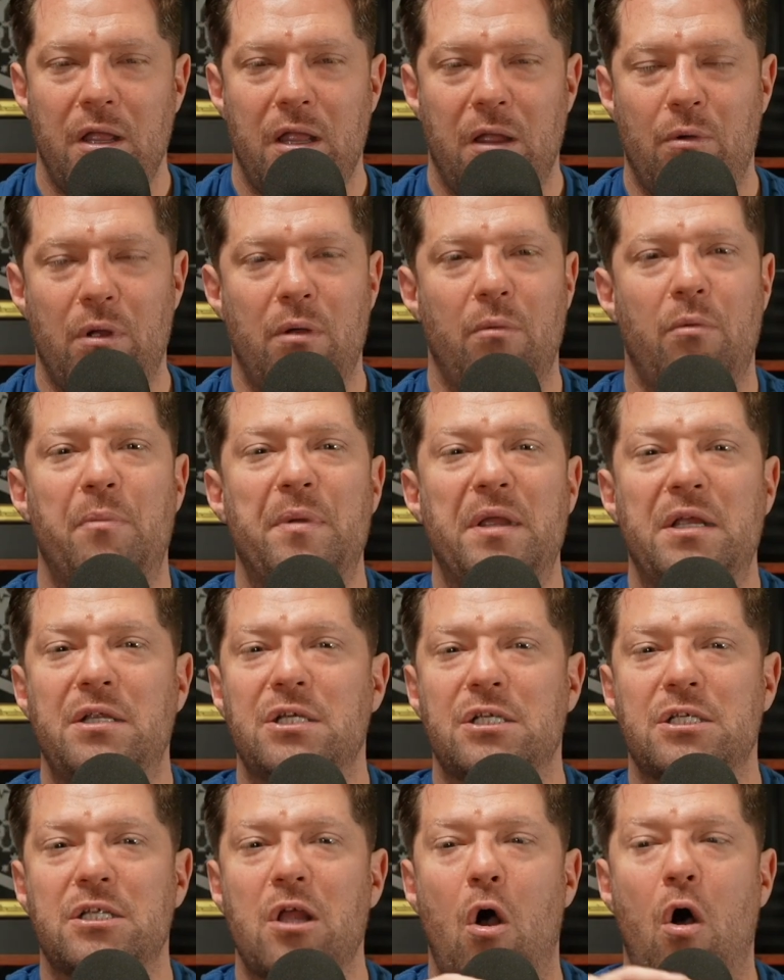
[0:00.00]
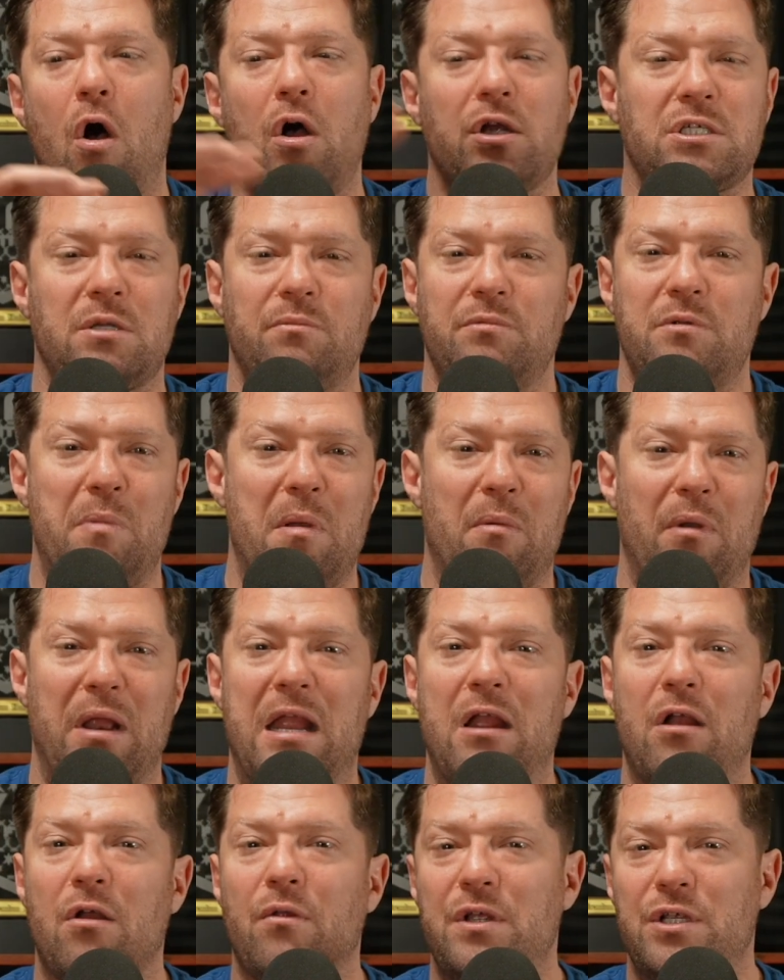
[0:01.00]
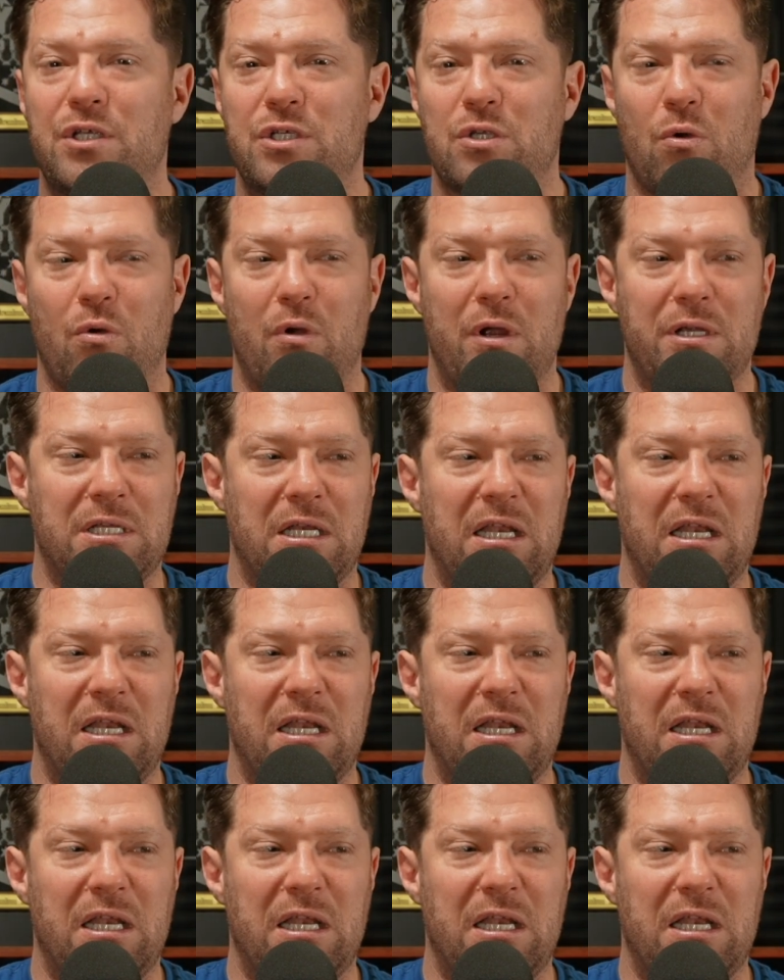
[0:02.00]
would be just awesome to be able to hear these stories